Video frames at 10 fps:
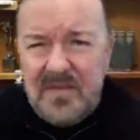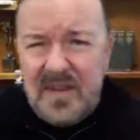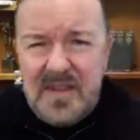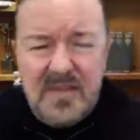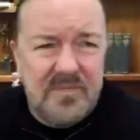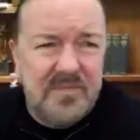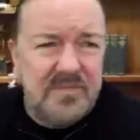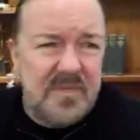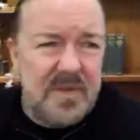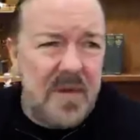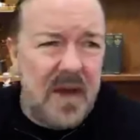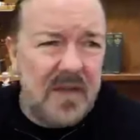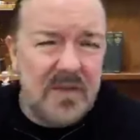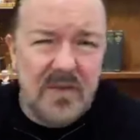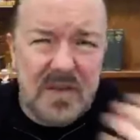It's the tomato
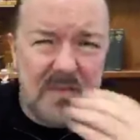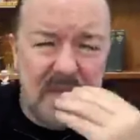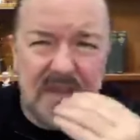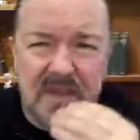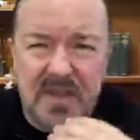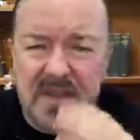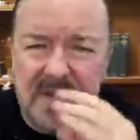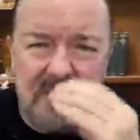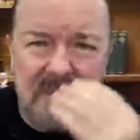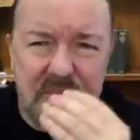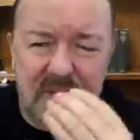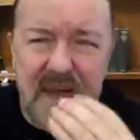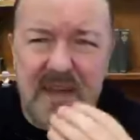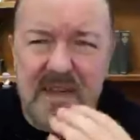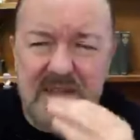sauce and mustard and
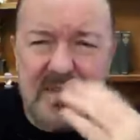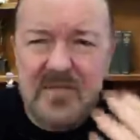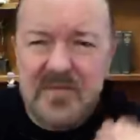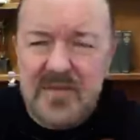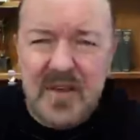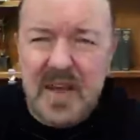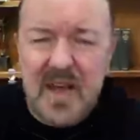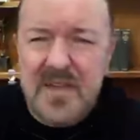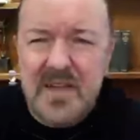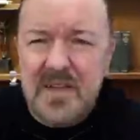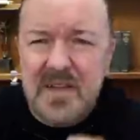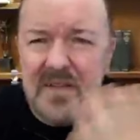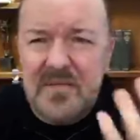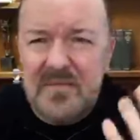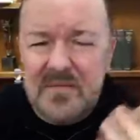bread and onion
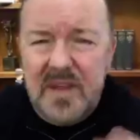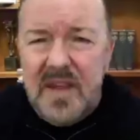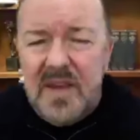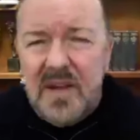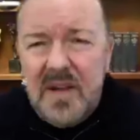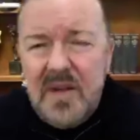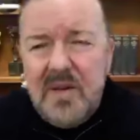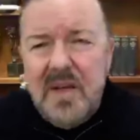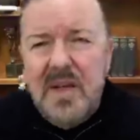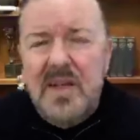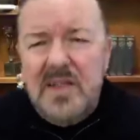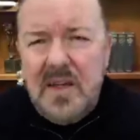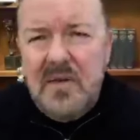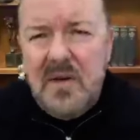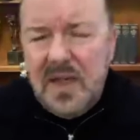and, you know.
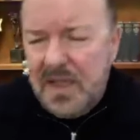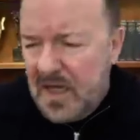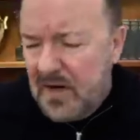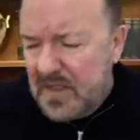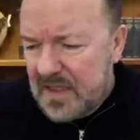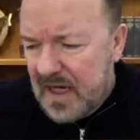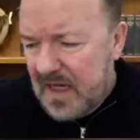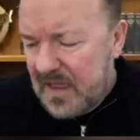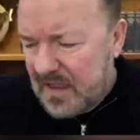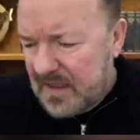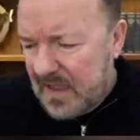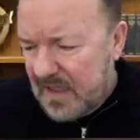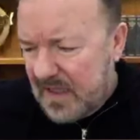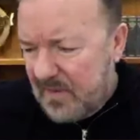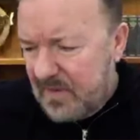So I'd encourage that because
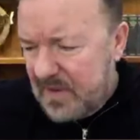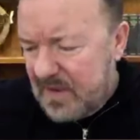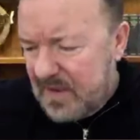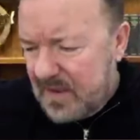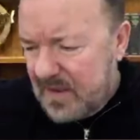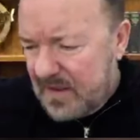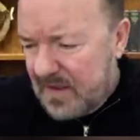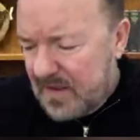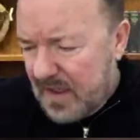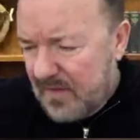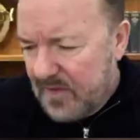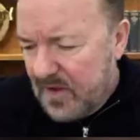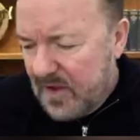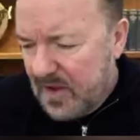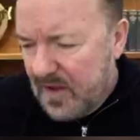that would save a
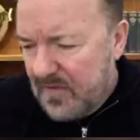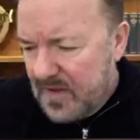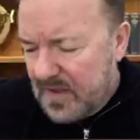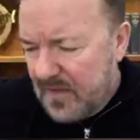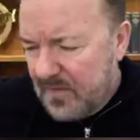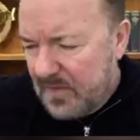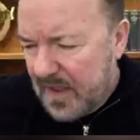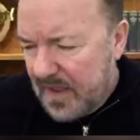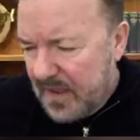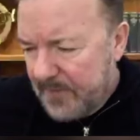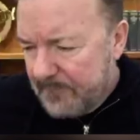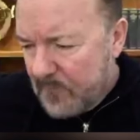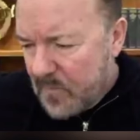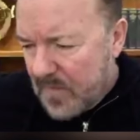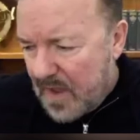lot of lives and save the planet.
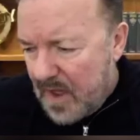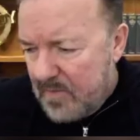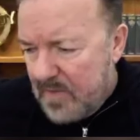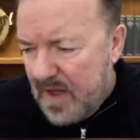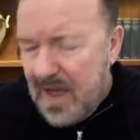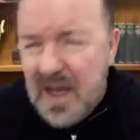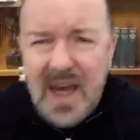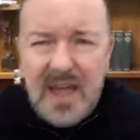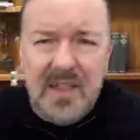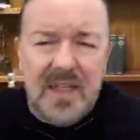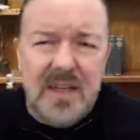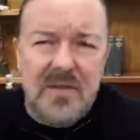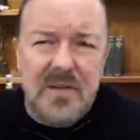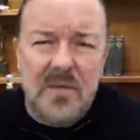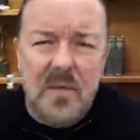And I'd
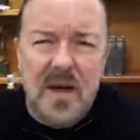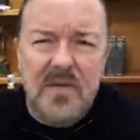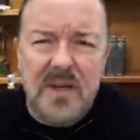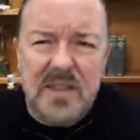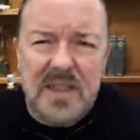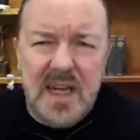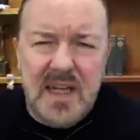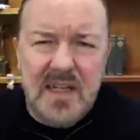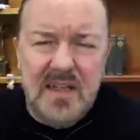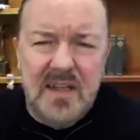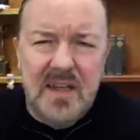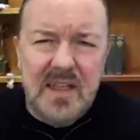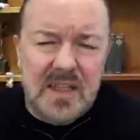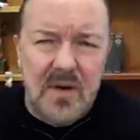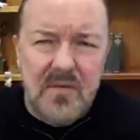introduce a welfare state.
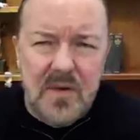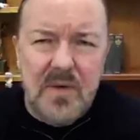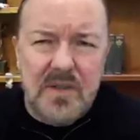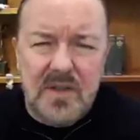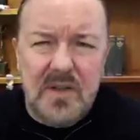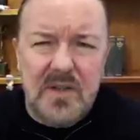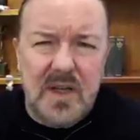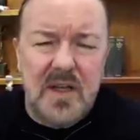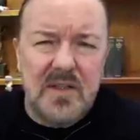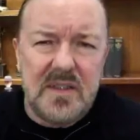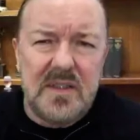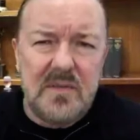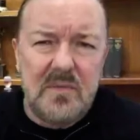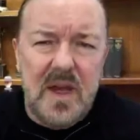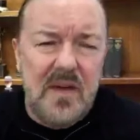So everyone's got a chance.
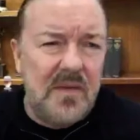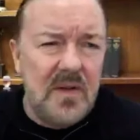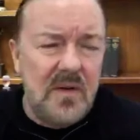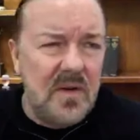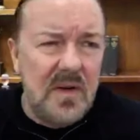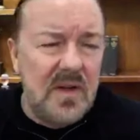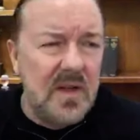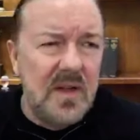Whatever your